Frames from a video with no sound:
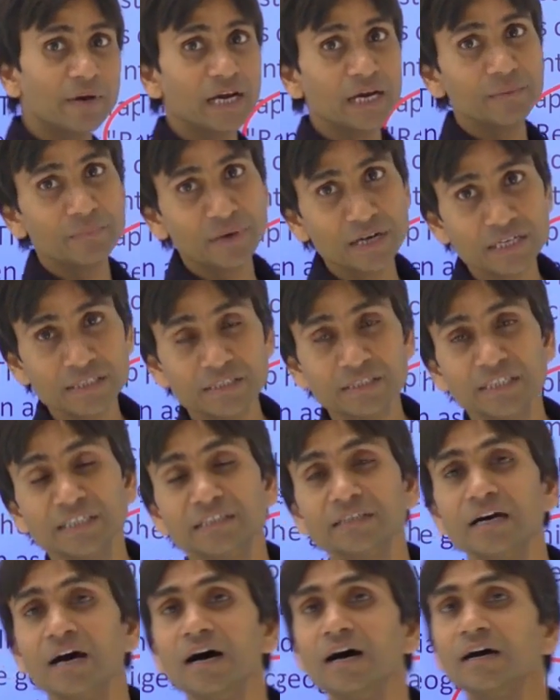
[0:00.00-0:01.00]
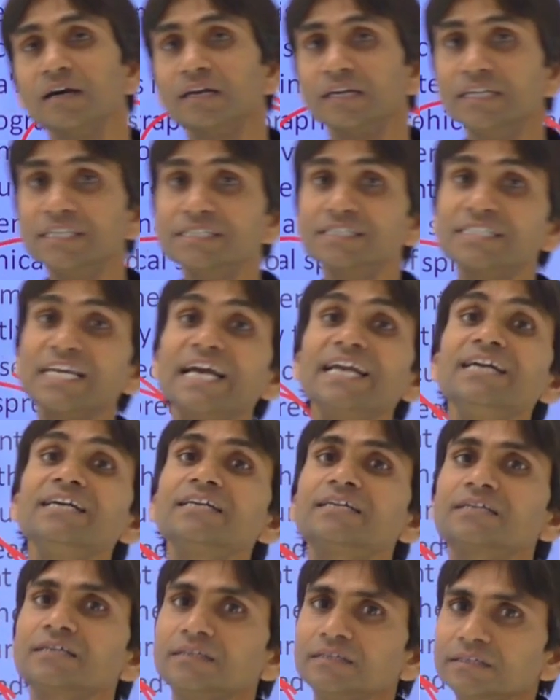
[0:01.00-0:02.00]
emerged in the
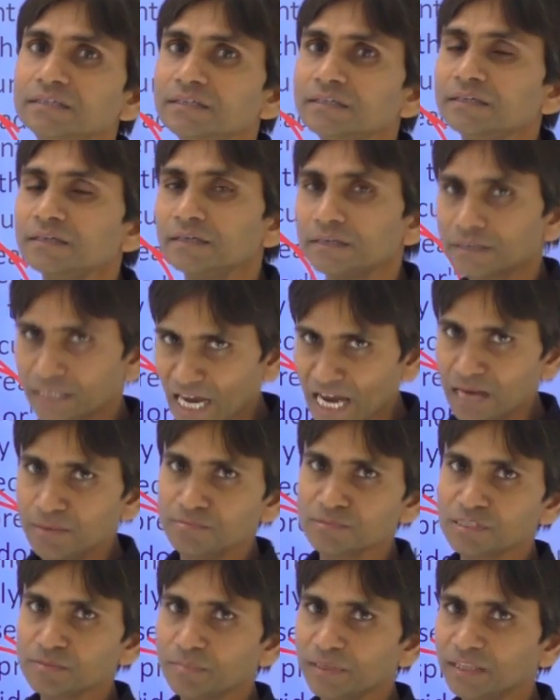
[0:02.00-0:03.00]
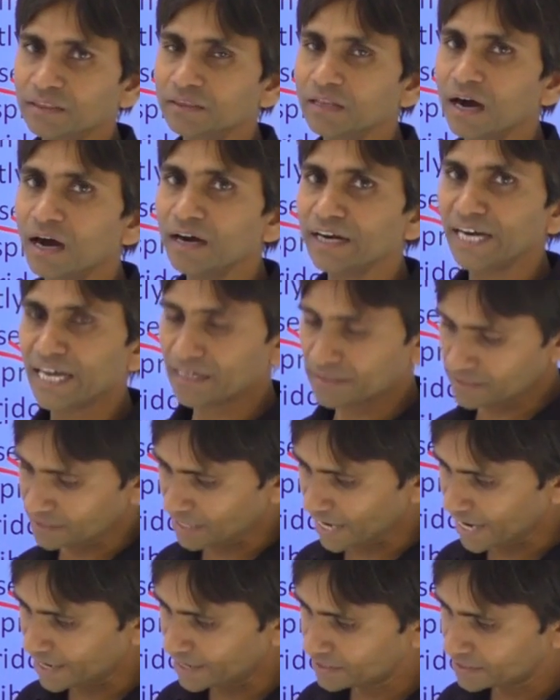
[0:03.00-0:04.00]
recent times with the
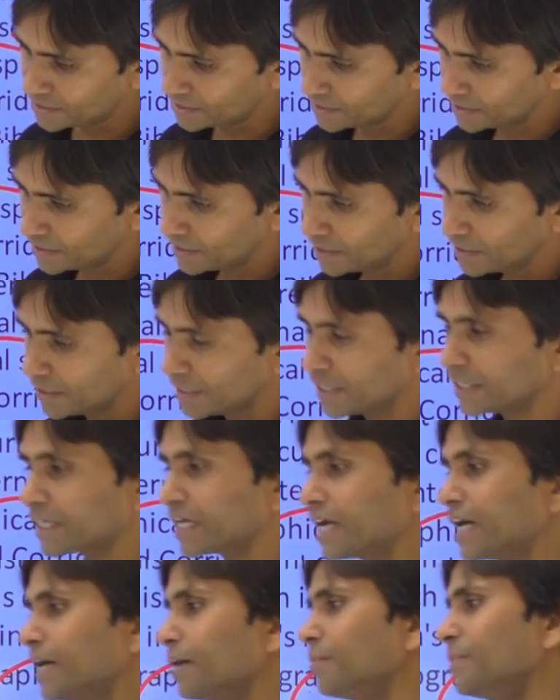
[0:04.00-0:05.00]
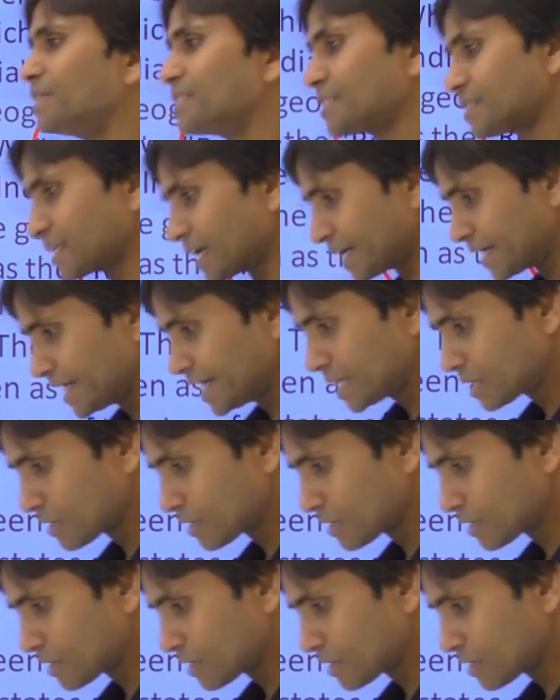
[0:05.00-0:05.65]
Naxalite, it have studied